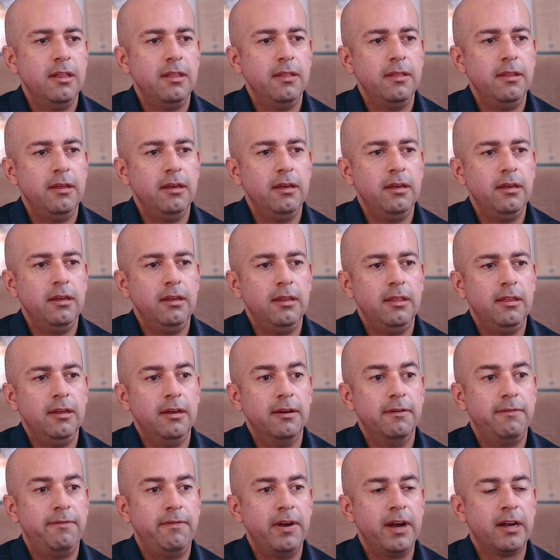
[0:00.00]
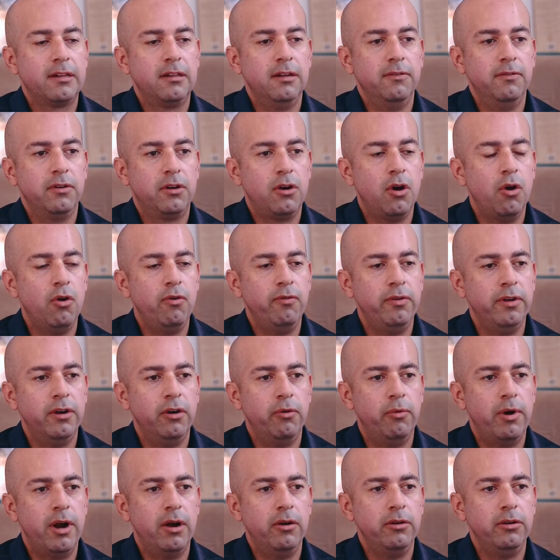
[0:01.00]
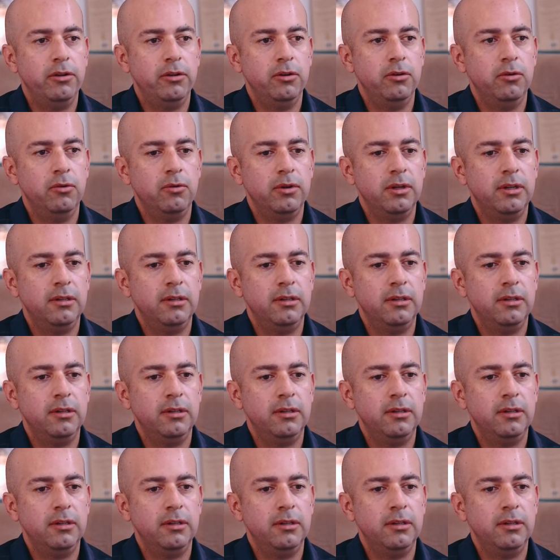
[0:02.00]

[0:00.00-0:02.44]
the effect of COVID around you,